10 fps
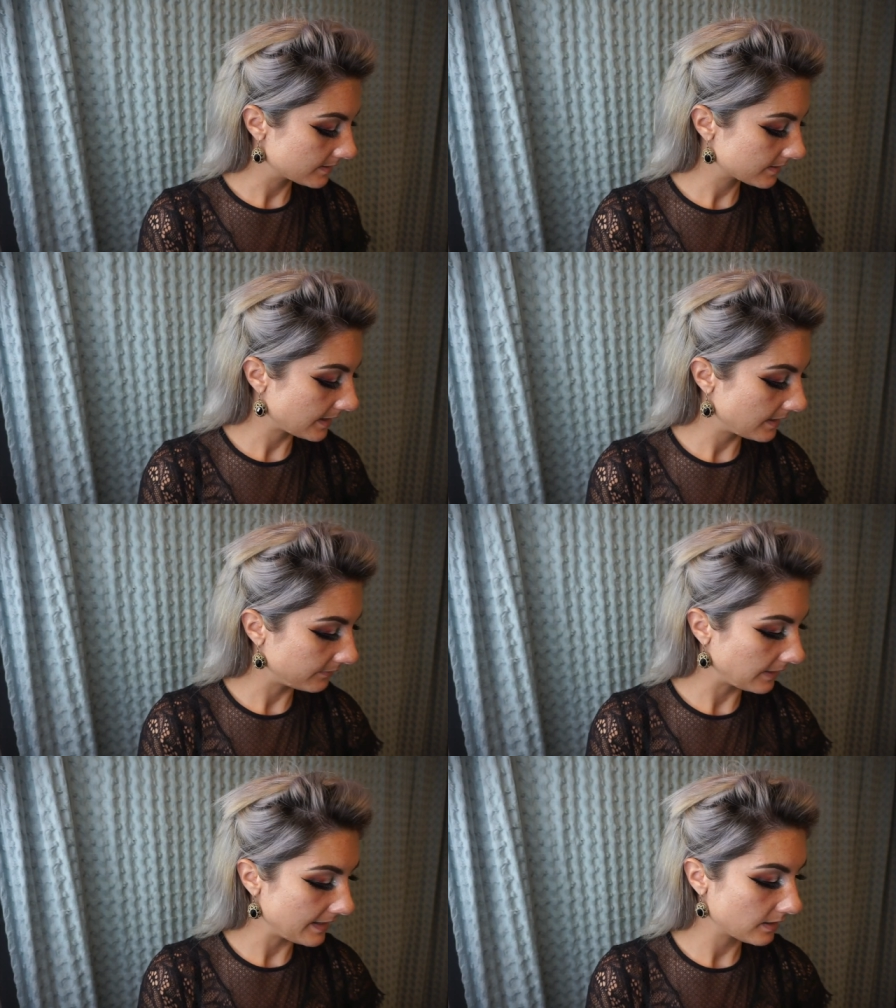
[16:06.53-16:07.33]
kind
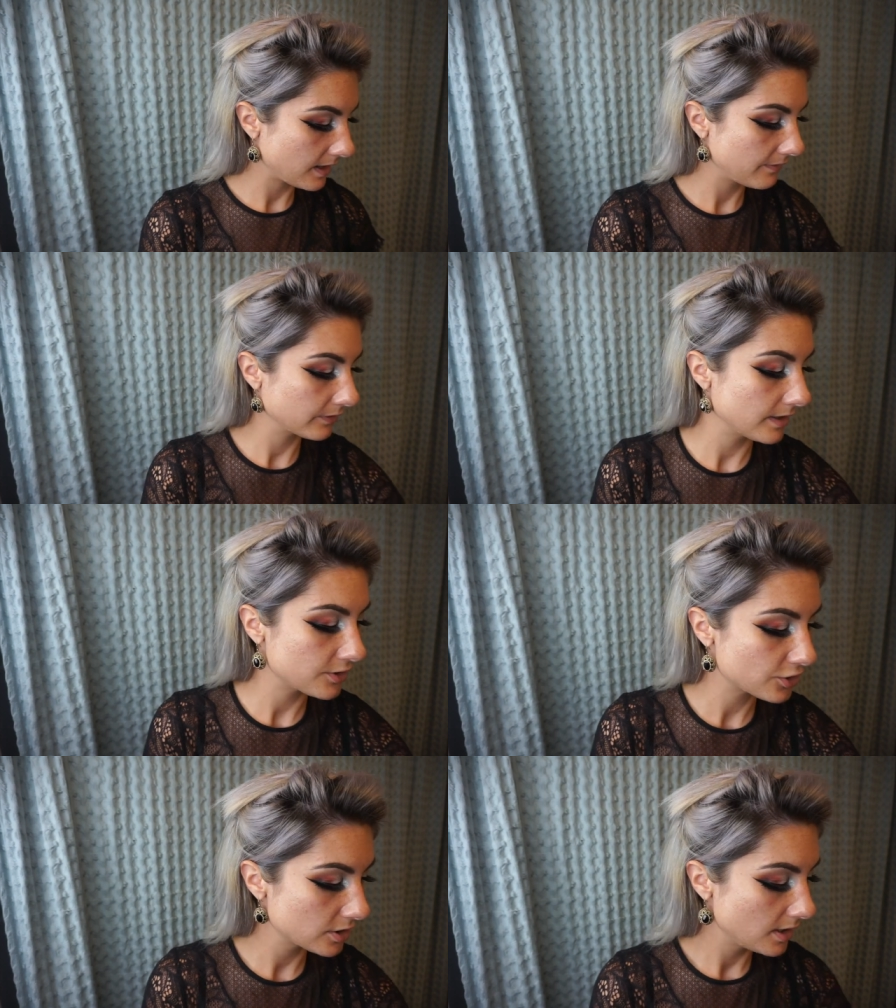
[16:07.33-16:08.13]
of light
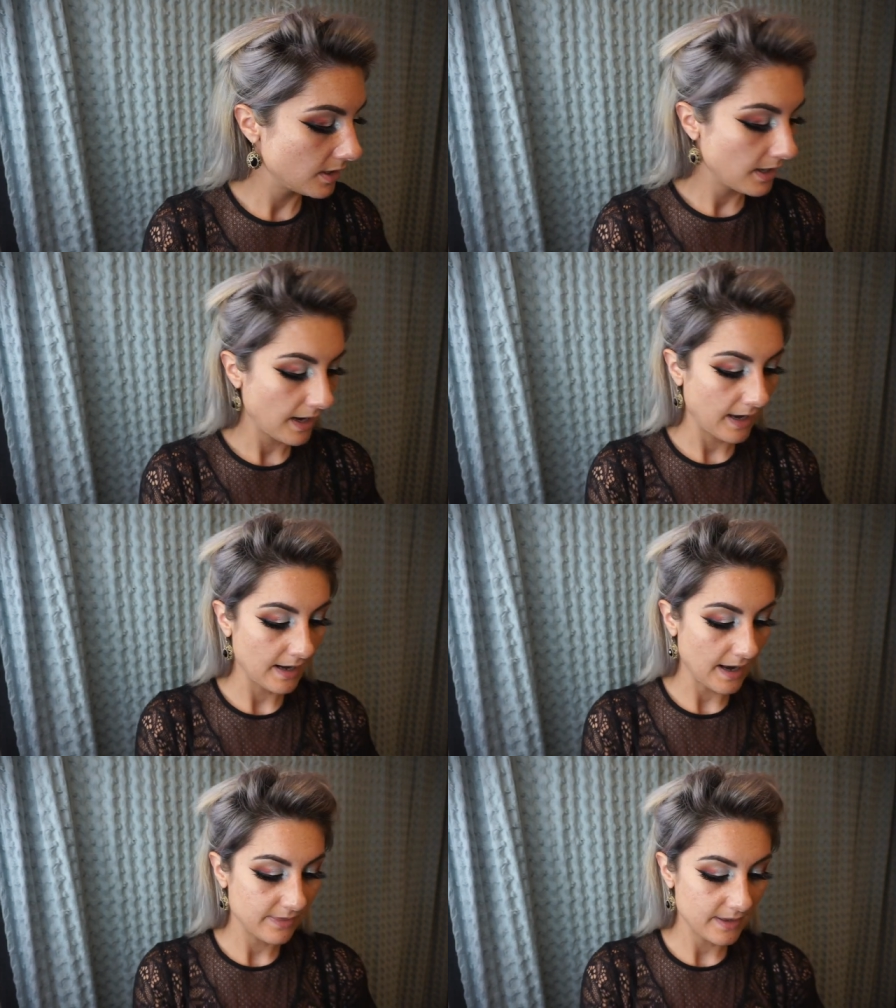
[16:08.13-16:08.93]
coverage.
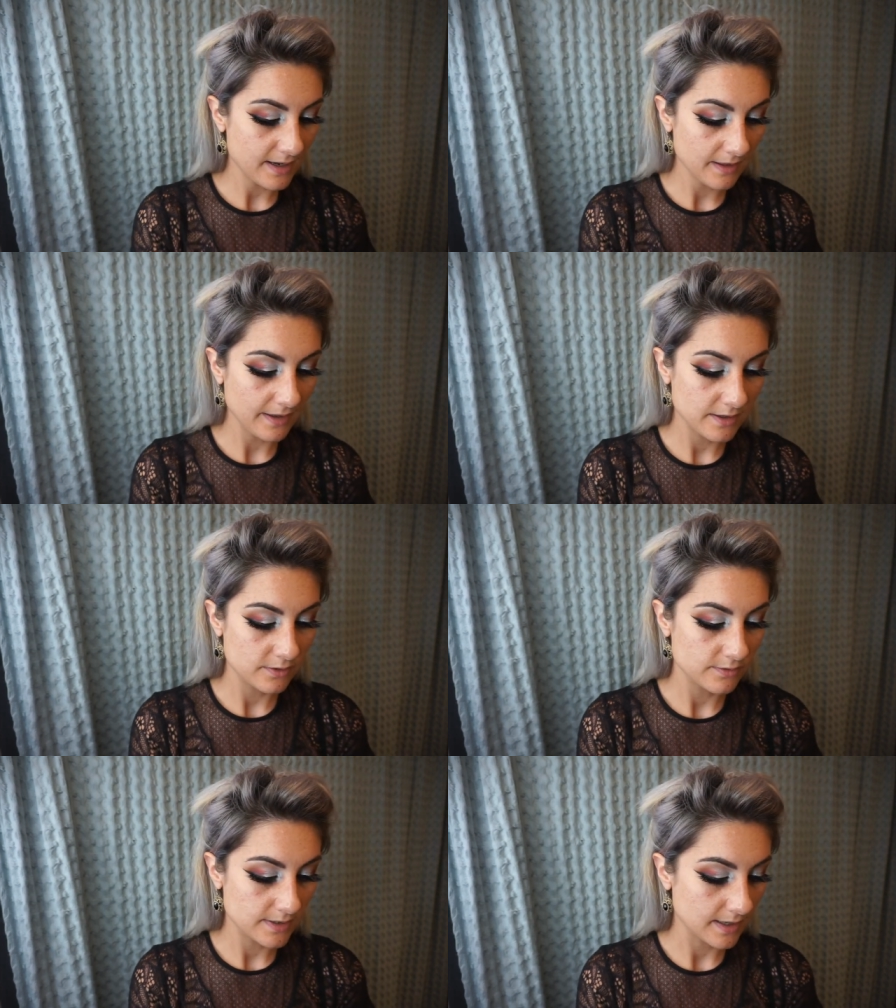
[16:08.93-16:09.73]
And I think I like
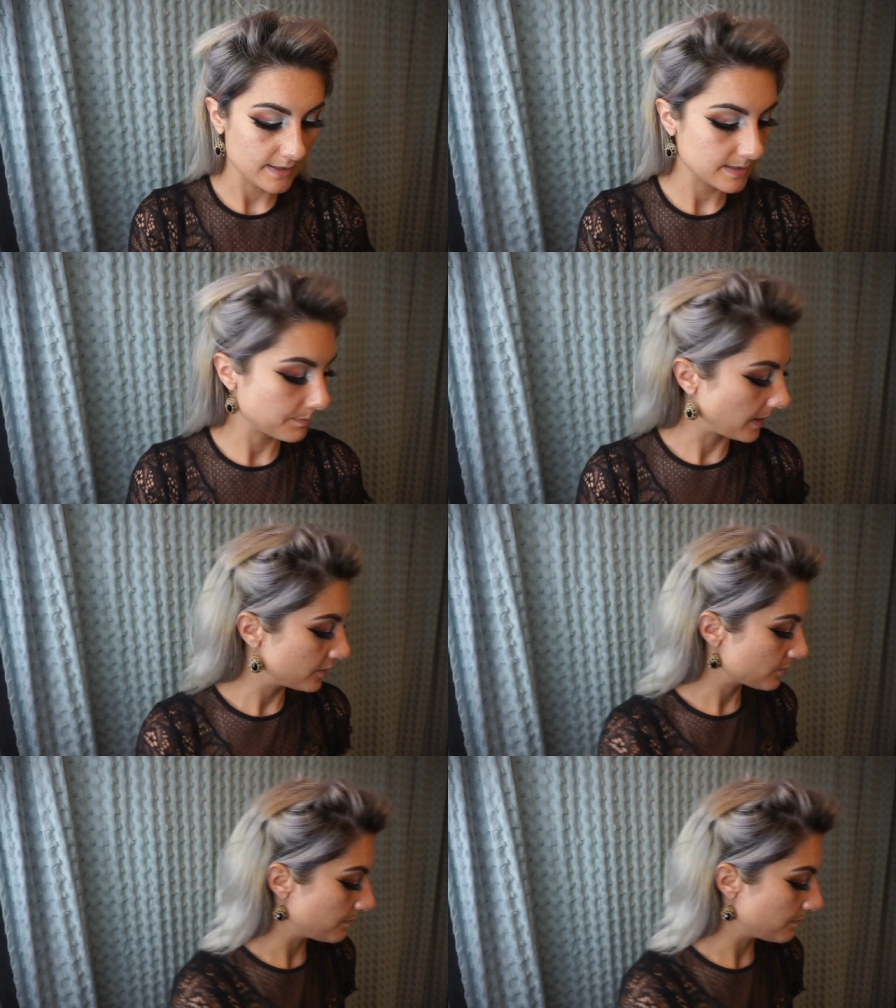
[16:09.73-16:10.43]
using a sponge